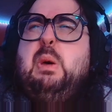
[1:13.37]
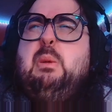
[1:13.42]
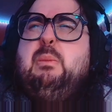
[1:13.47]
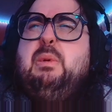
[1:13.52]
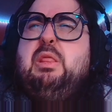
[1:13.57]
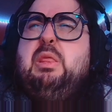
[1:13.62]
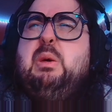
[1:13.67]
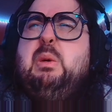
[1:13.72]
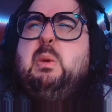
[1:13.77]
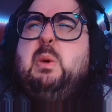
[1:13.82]
open
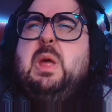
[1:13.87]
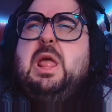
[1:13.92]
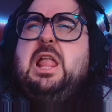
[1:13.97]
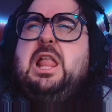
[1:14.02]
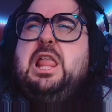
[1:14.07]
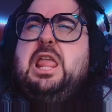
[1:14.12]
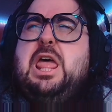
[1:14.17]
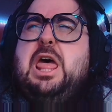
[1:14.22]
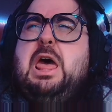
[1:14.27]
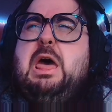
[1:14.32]
the
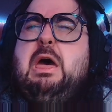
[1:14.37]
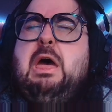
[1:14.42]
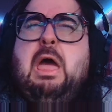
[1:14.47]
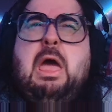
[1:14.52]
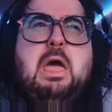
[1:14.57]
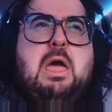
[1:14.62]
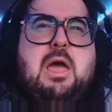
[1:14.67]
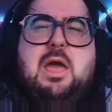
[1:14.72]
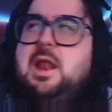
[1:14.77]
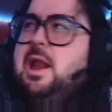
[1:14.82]

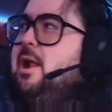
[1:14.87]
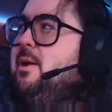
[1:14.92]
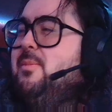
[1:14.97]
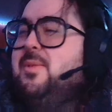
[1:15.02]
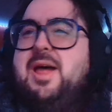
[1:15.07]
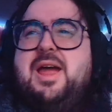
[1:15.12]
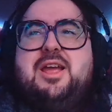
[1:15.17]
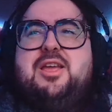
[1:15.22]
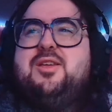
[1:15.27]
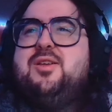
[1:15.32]
window. And I'm
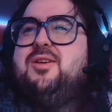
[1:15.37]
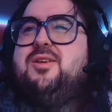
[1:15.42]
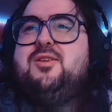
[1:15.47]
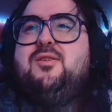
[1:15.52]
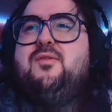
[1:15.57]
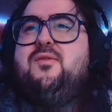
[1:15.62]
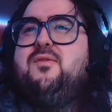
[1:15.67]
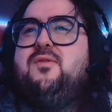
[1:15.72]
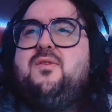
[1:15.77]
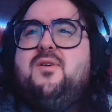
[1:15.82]
like, you
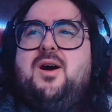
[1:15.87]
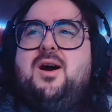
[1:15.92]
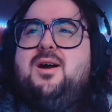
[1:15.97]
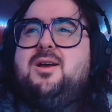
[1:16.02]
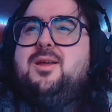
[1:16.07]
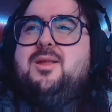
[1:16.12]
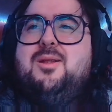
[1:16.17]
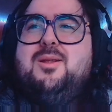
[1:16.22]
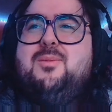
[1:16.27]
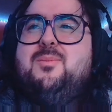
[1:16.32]

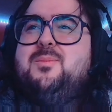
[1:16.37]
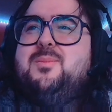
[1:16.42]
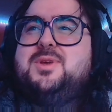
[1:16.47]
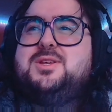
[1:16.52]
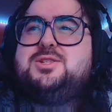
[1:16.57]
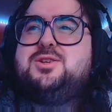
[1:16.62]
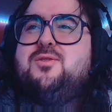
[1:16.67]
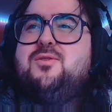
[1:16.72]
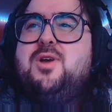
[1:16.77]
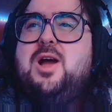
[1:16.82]
fucking
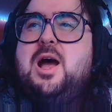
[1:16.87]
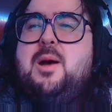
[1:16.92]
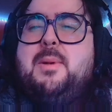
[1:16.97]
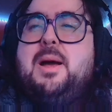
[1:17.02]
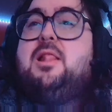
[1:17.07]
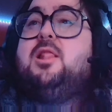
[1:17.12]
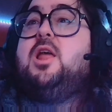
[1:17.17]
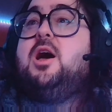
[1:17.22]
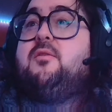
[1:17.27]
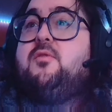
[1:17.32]
miserable. I
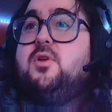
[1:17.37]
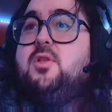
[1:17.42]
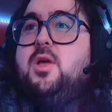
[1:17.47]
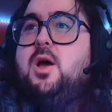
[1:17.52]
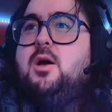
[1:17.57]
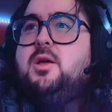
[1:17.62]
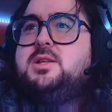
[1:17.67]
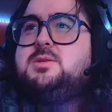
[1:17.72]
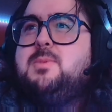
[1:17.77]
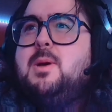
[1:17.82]
love her,
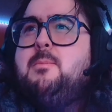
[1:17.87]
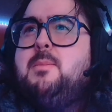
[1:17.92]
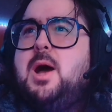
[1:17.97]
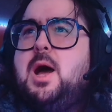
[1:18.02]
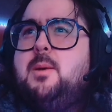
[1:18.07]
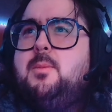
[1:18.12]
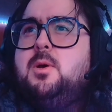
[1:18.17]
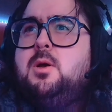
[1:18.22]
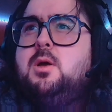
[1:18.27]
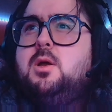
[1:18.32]
though. That's my
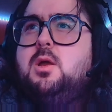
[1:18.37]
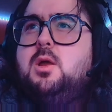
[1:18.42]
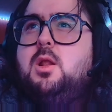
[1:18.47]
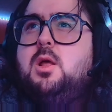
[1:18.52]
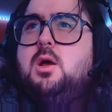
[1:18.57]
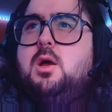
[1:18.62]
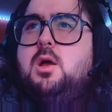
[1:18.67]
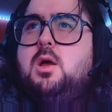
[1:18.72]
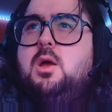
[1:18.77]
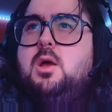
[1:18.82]
mama, you
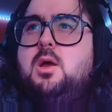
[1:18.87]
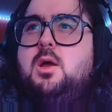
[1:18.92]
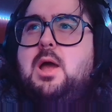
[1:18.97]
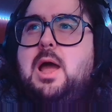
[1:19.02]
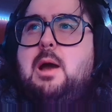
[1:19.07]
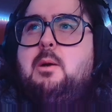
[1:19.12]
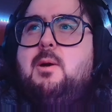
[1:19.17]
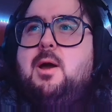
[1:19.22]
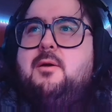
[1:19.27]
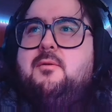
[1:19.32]
know?
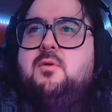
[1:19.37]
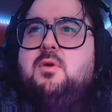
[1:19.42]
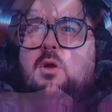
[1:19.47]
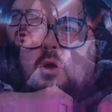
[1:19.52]
However,